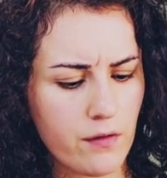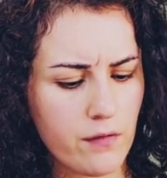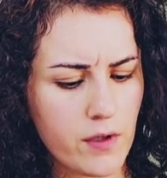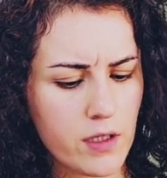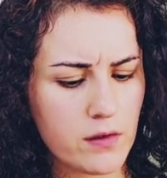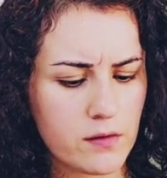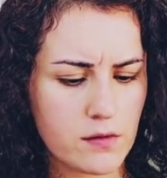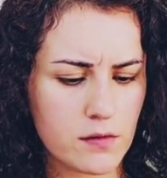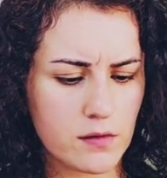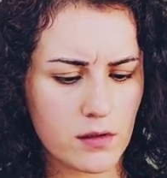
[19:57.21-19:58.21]
what
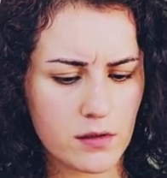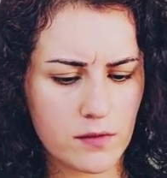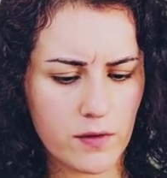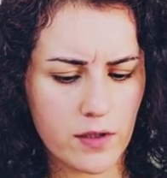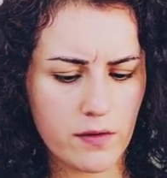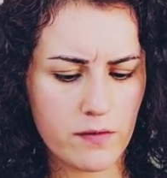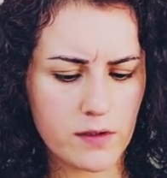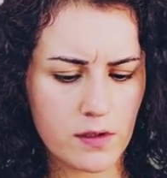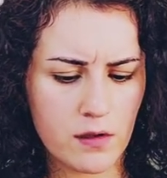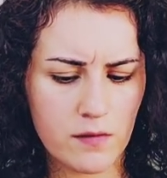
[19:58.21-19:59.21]
else? I swear there
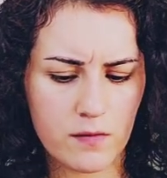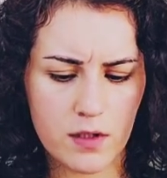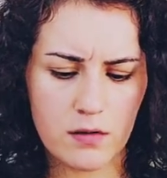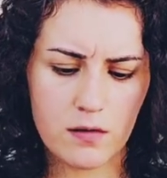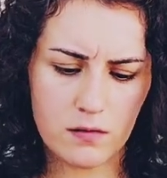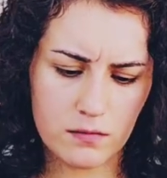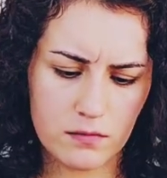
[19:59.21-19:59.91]
was another one, no?